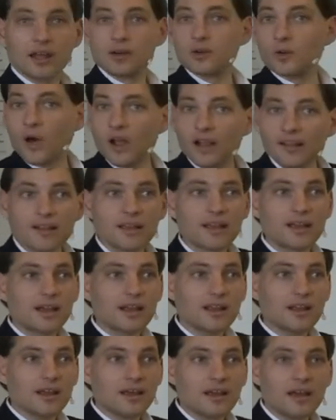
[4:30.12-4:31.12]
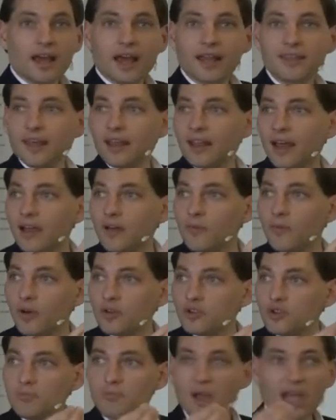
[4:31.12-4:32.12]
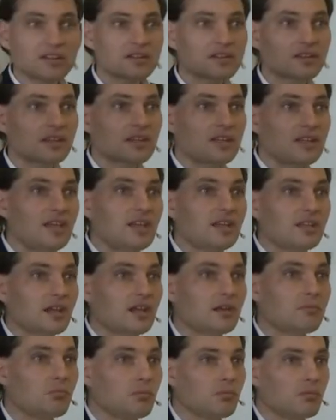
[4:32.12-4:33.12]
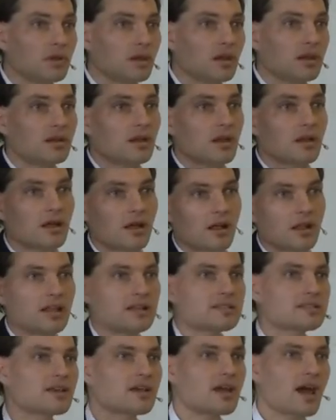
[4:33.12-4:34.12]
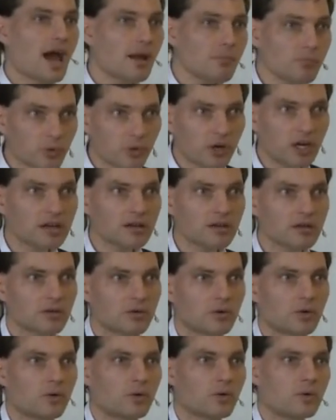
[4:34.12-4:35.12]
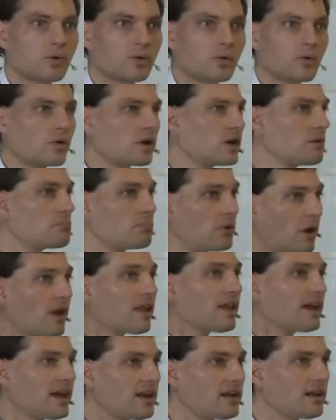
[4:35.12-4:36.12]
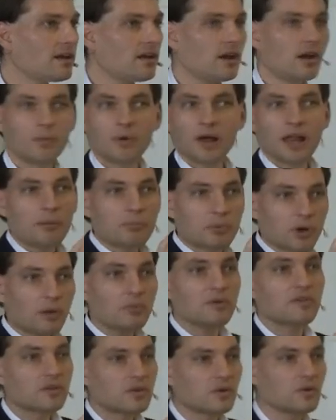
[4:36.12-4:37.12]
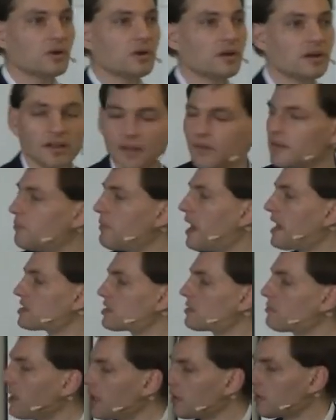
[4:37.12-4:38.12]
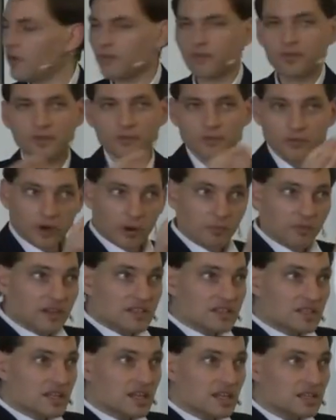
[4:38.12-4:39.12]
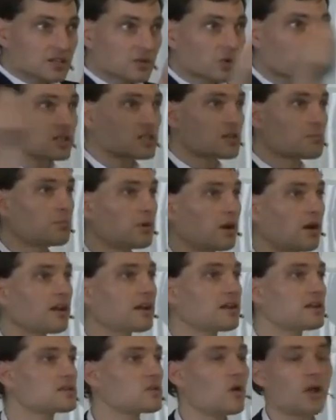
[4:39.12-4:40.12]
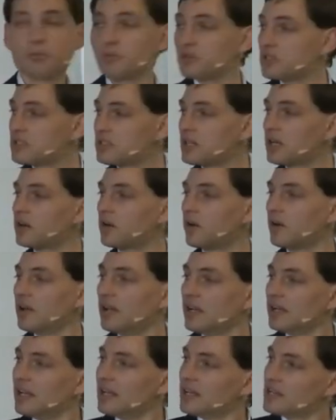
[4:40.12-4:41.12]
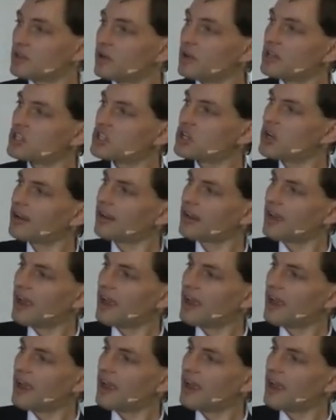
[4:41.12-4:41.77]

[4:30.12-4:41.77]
in Reutlingen, and then I want to measure the heat in let's say, Hamburg or in Berlin, well, I promise you, the measurement from this heat source in Berlin is almost 0. So it should